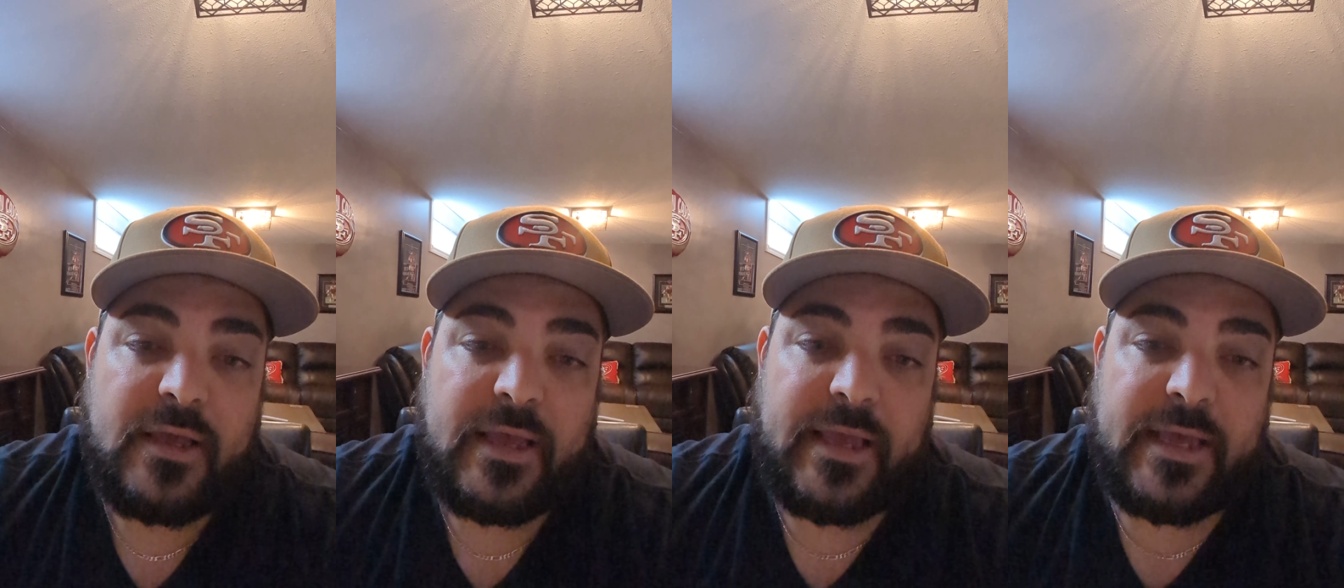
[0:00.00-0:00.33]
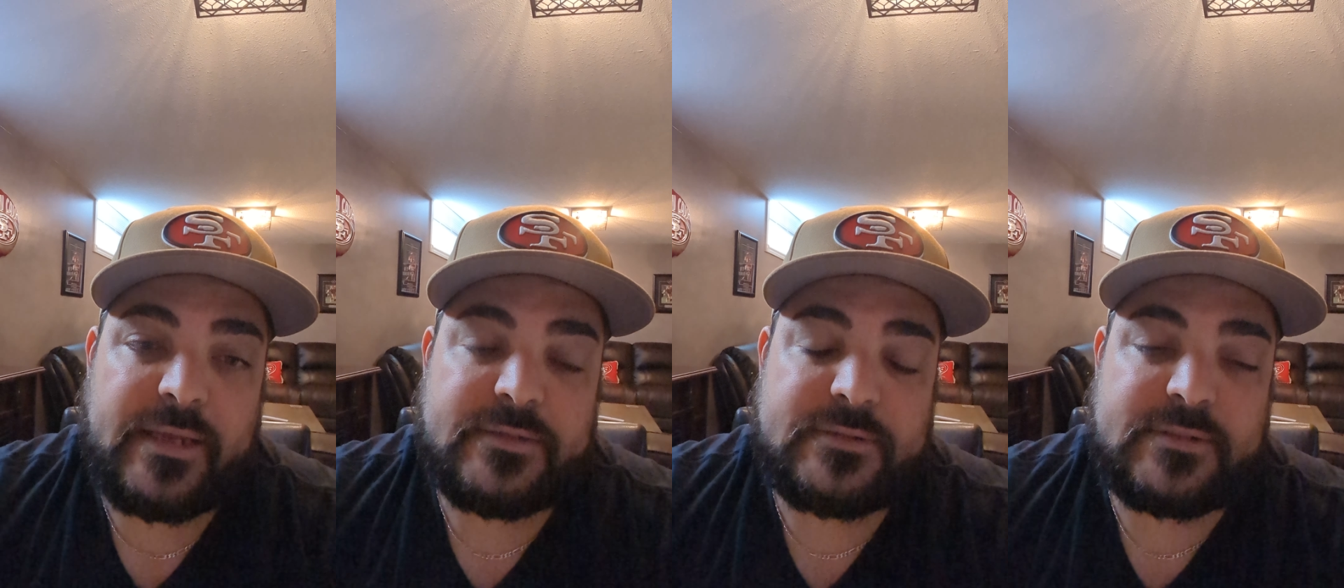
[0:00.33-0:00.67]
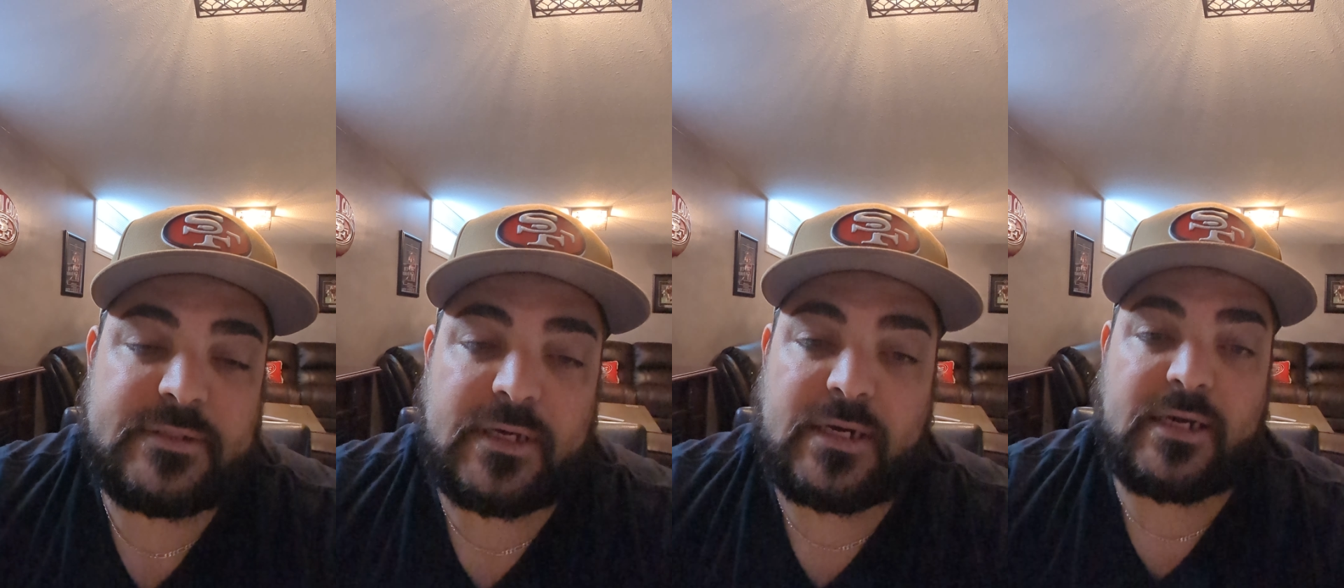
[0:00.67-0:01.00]
And
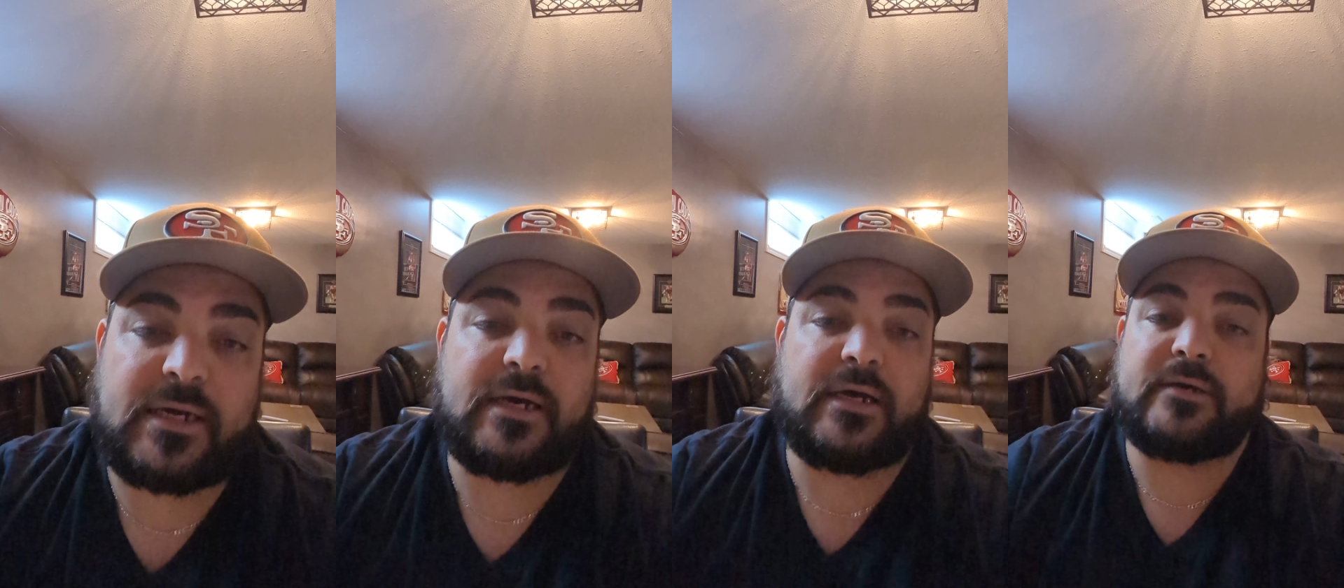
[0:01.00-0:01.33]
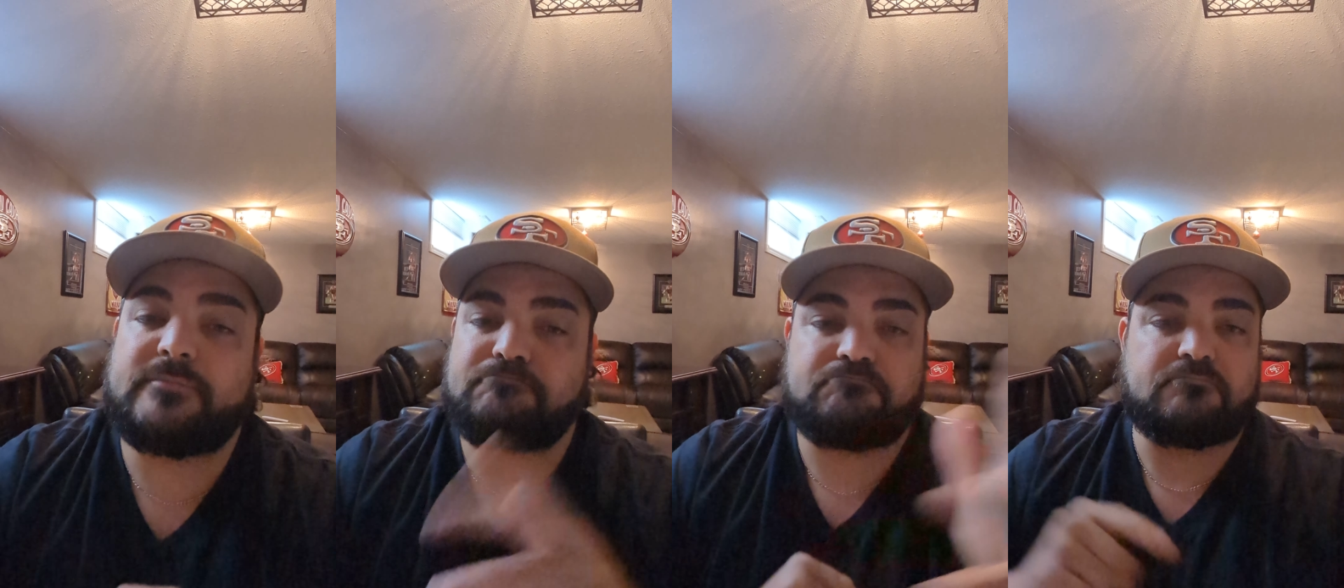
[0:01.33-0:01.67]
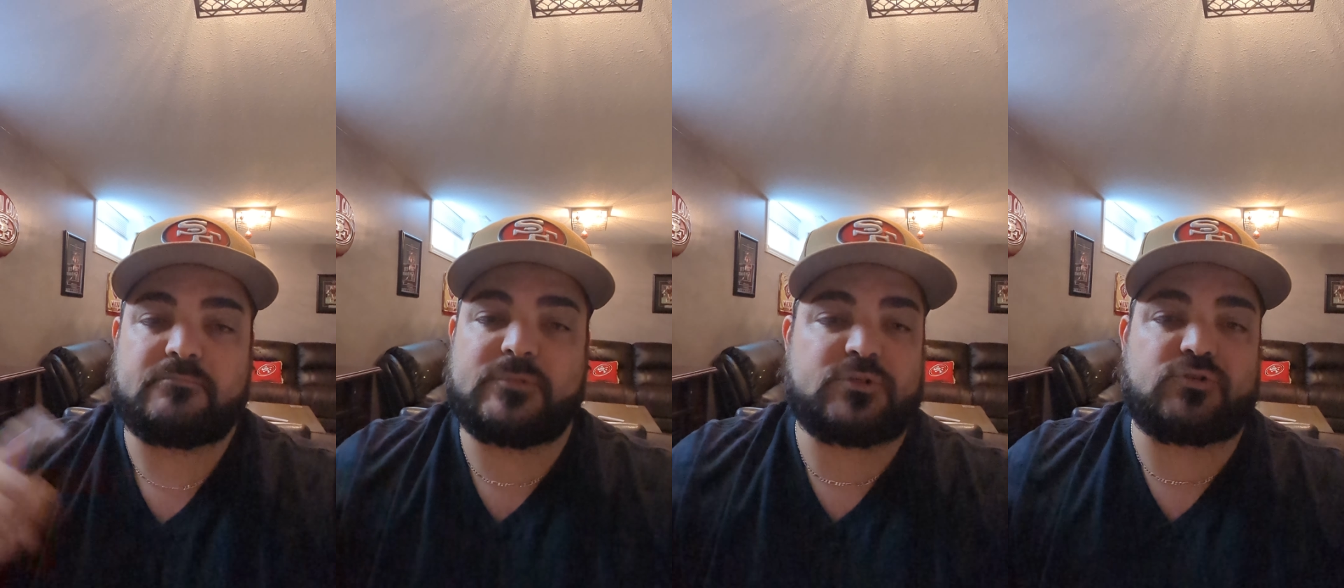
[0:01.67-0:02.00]

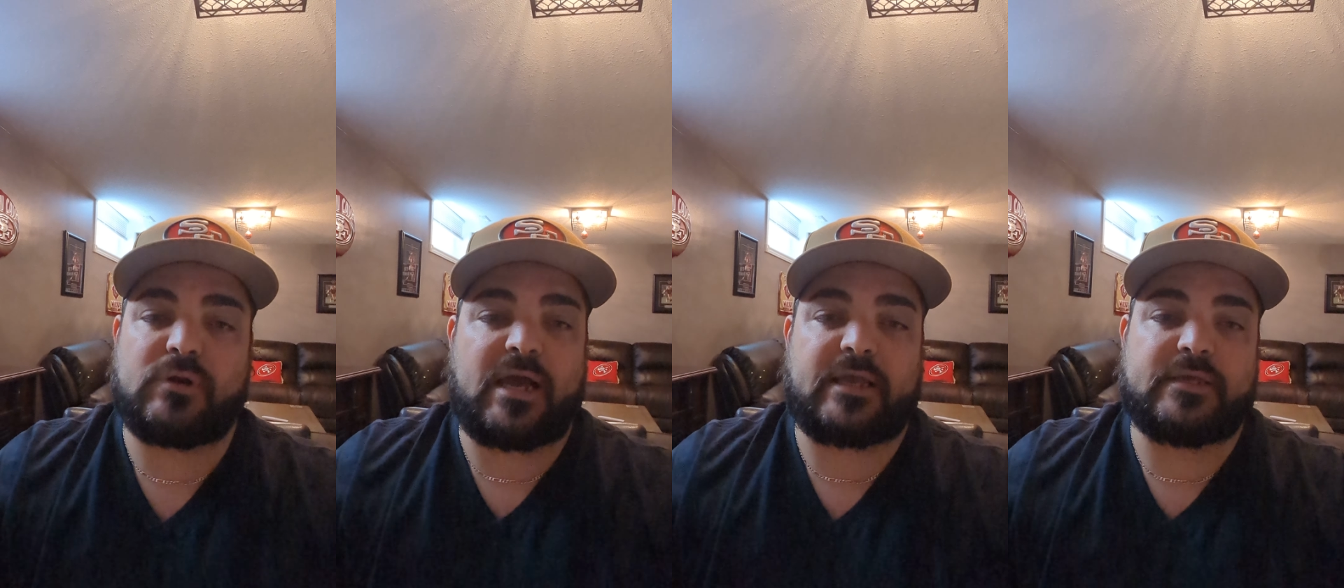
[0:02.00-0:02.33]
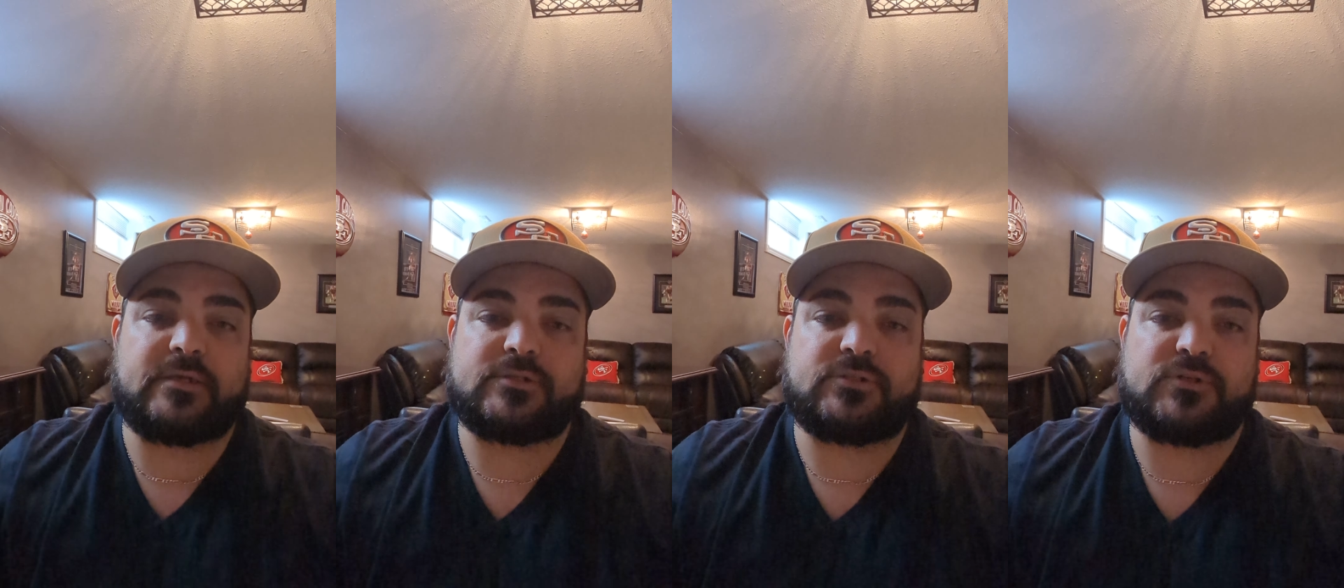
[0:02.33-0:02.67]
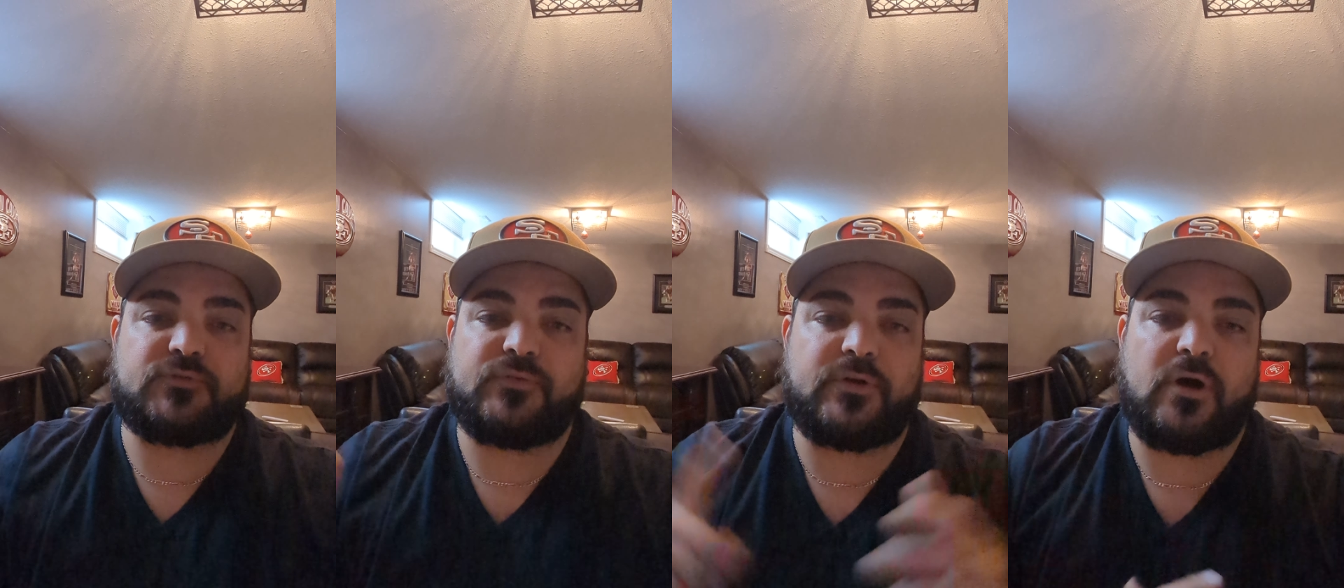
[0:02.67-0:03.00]
the tracking is
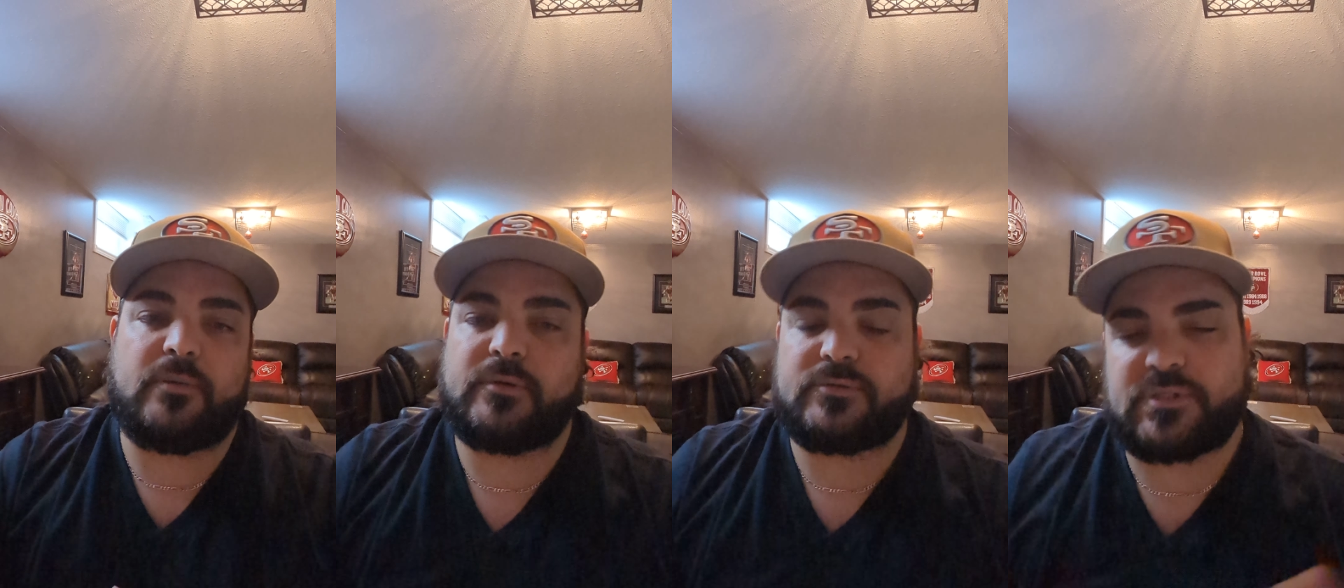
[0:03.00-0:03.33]
just phenomenal.